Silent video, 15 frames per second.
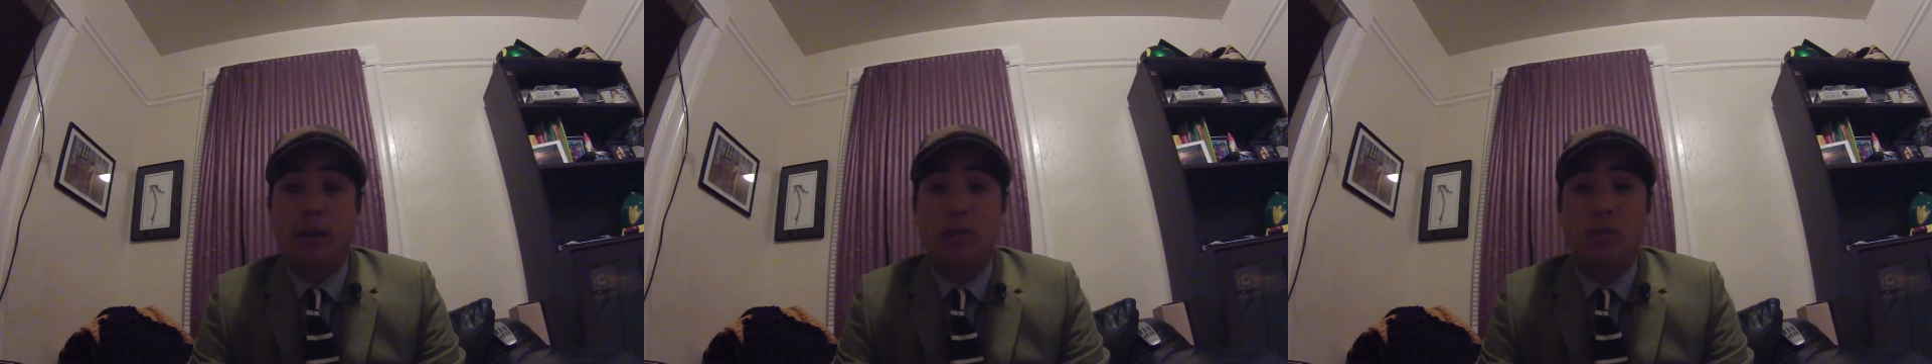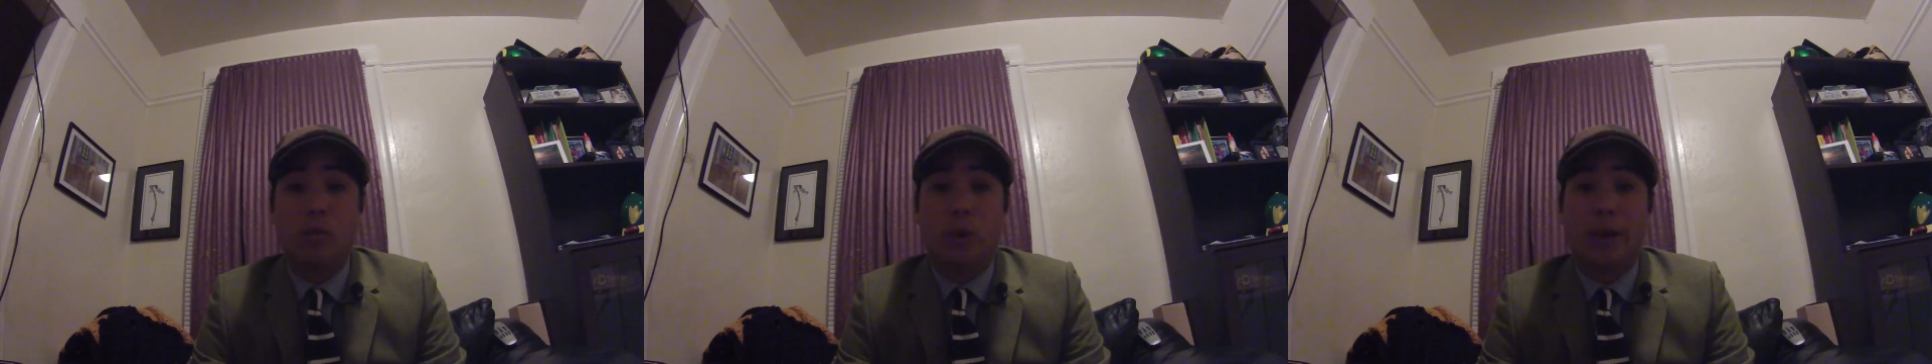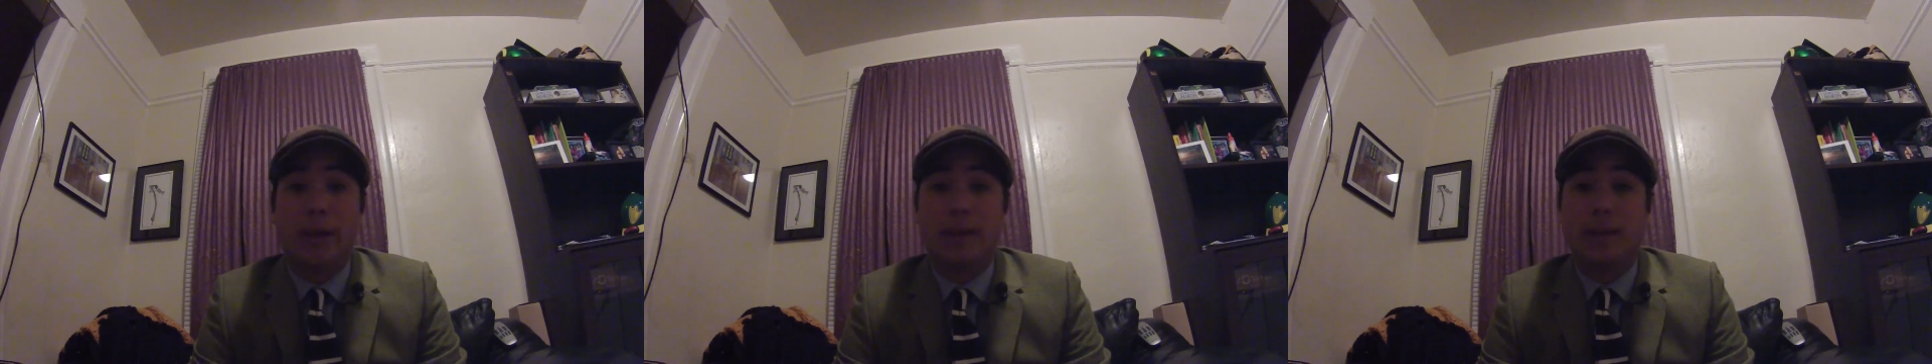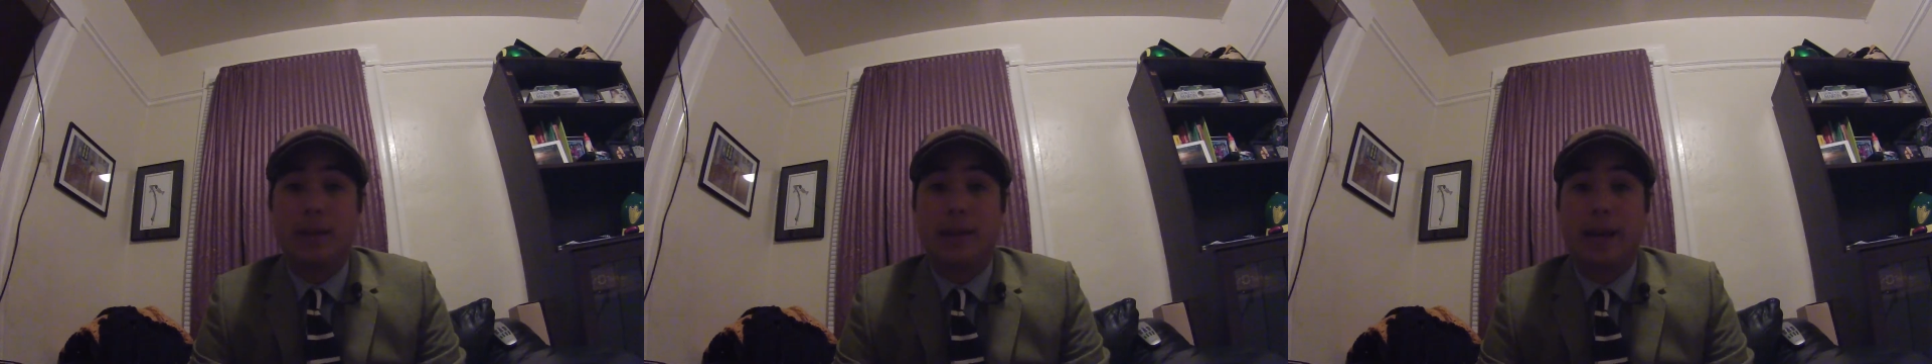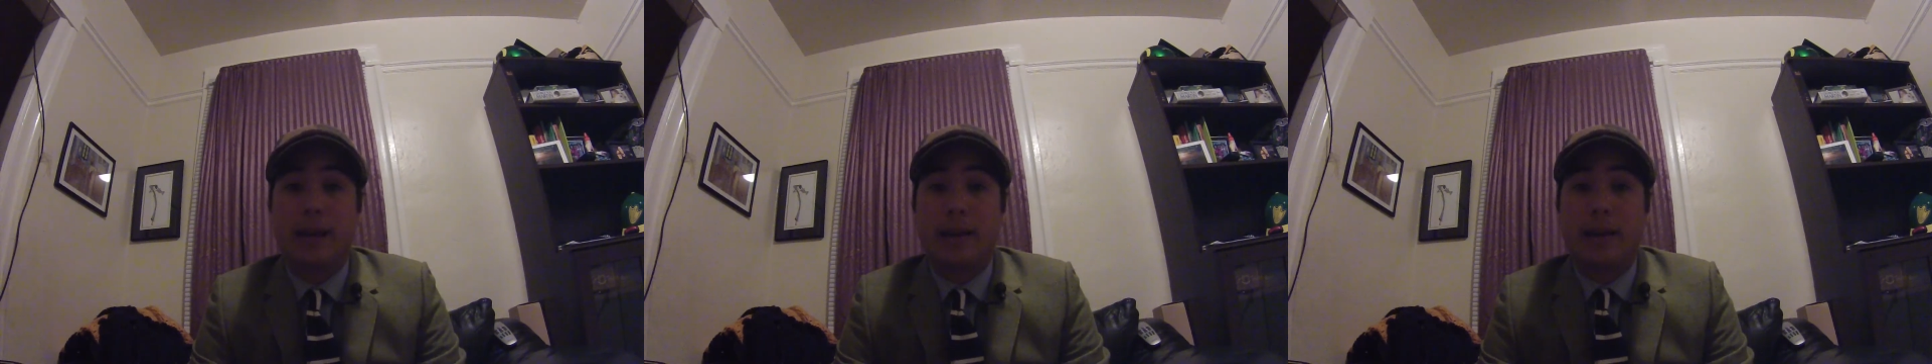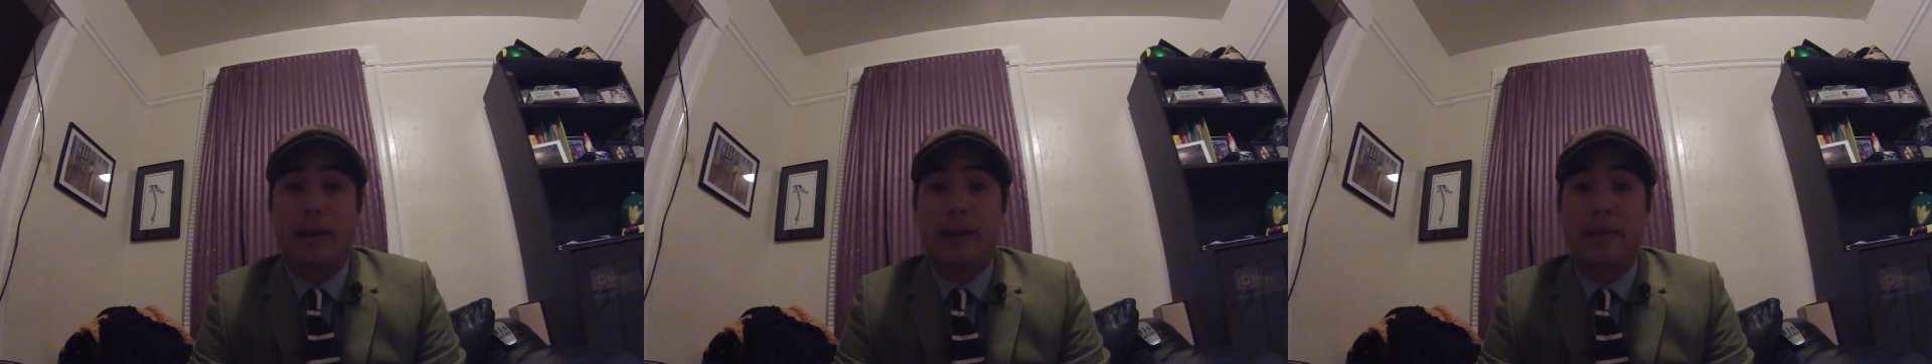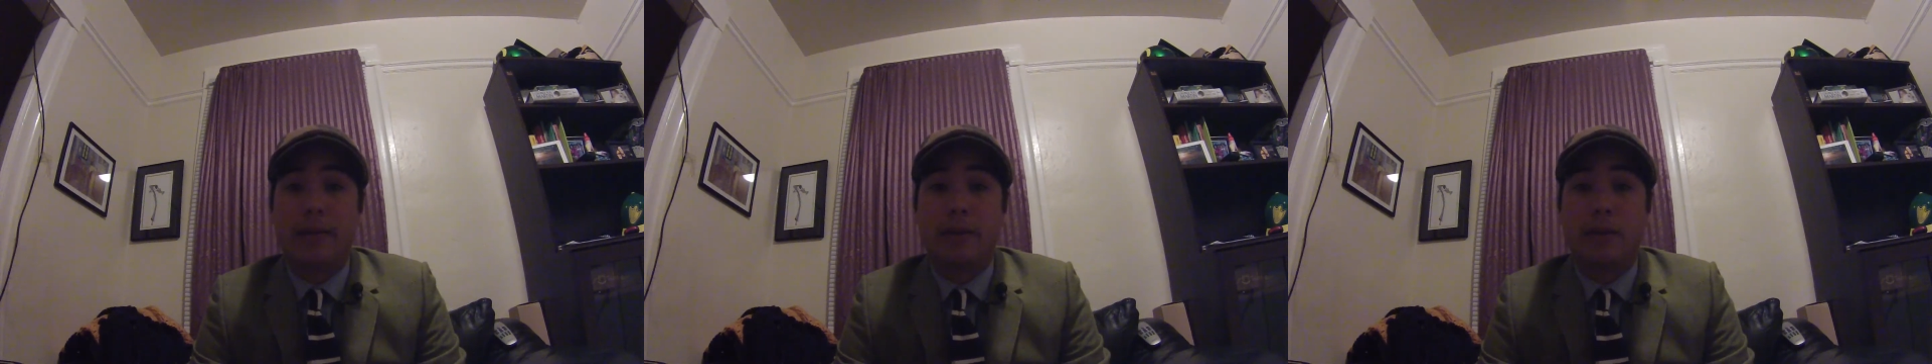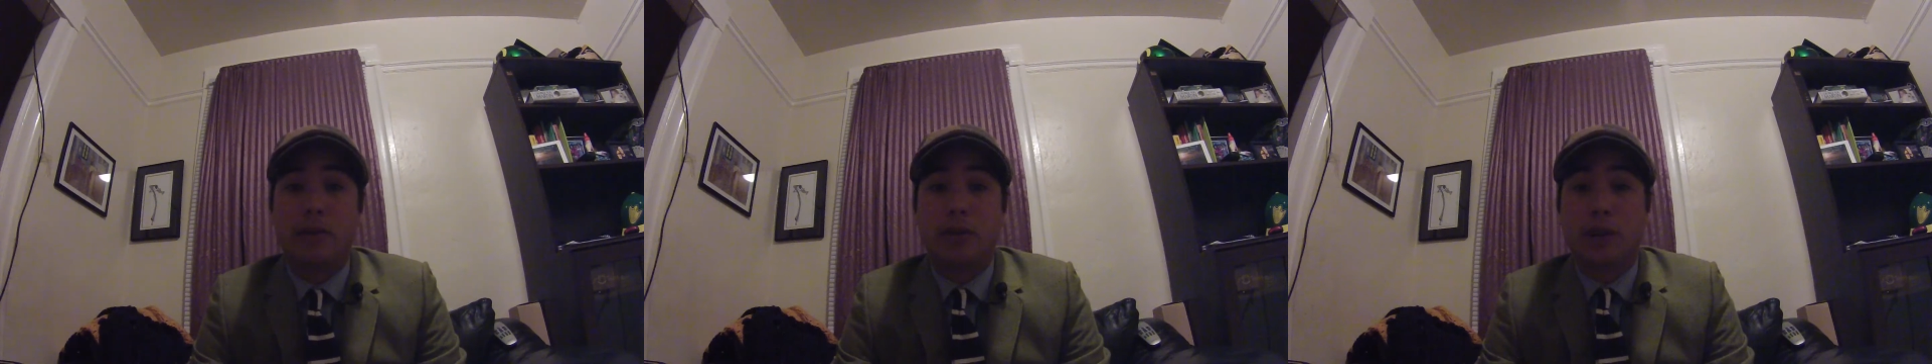to witness that kind of
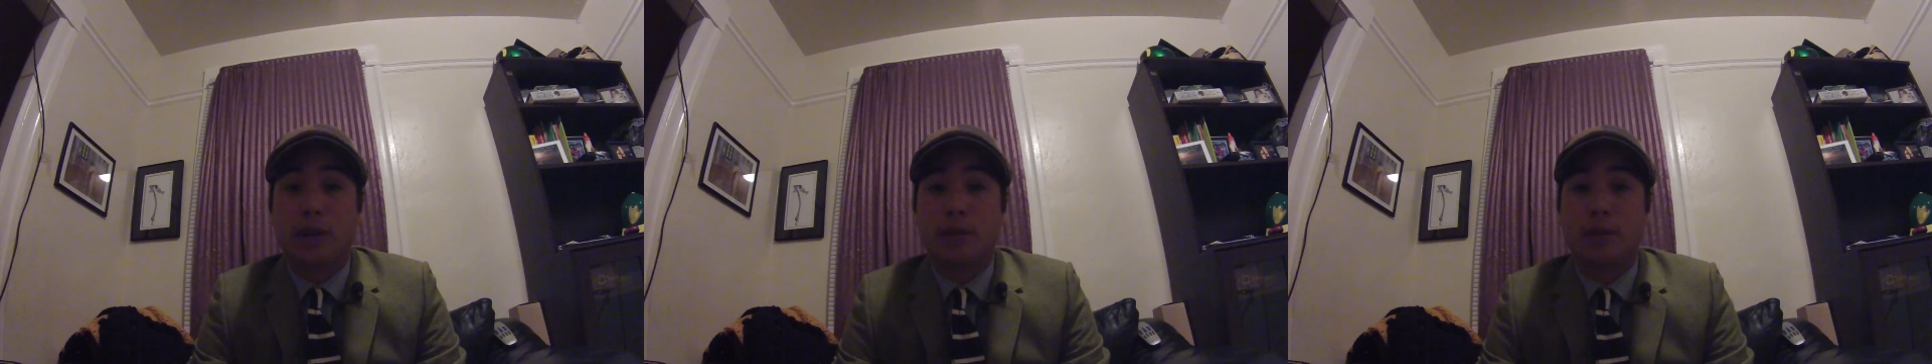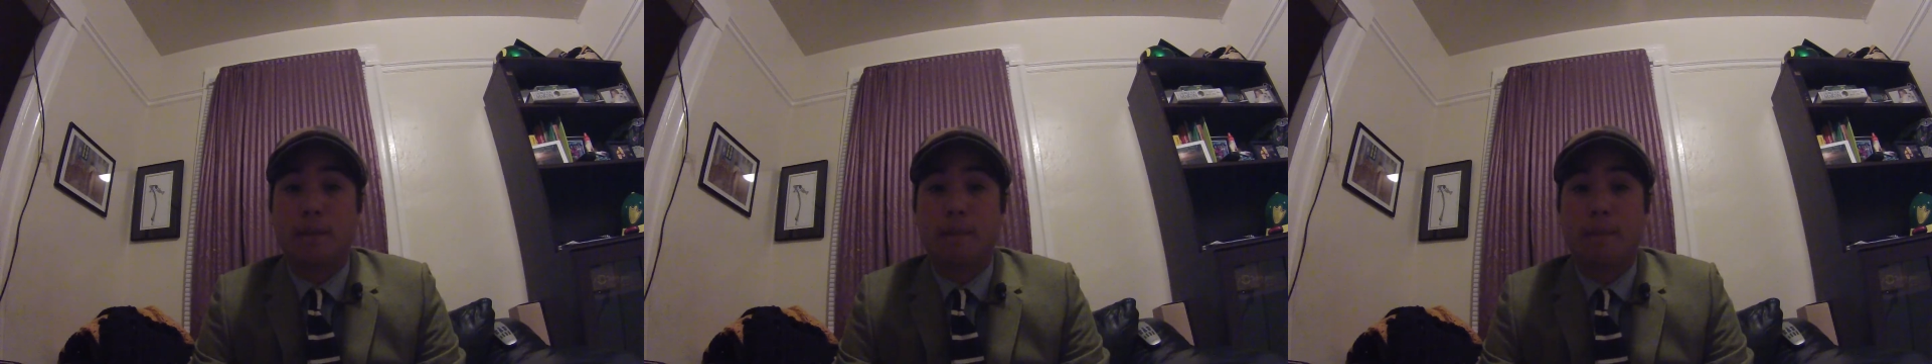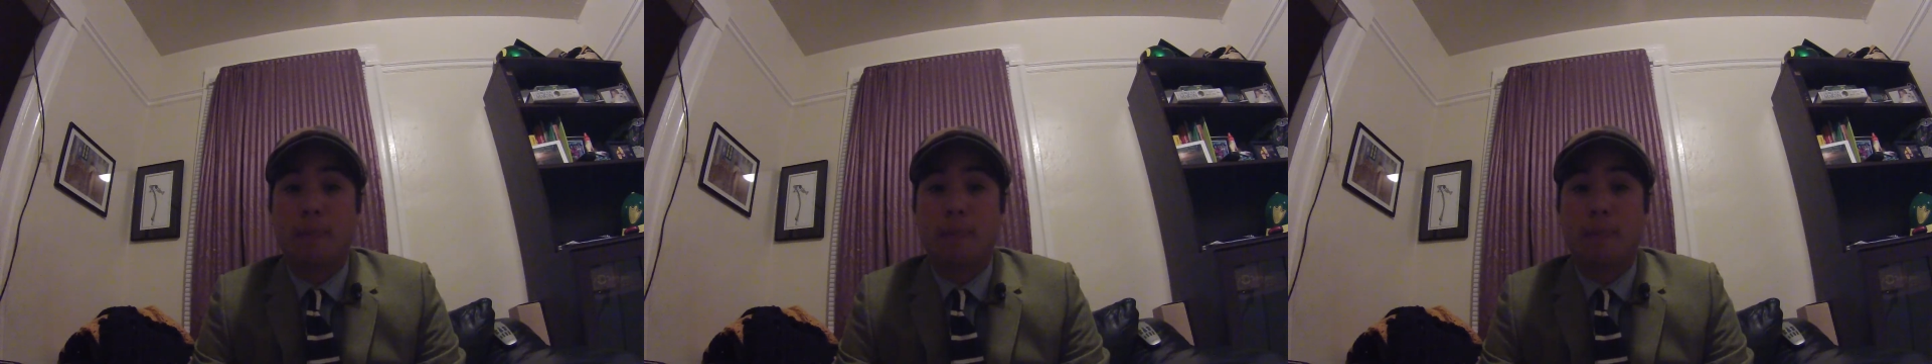a stretch.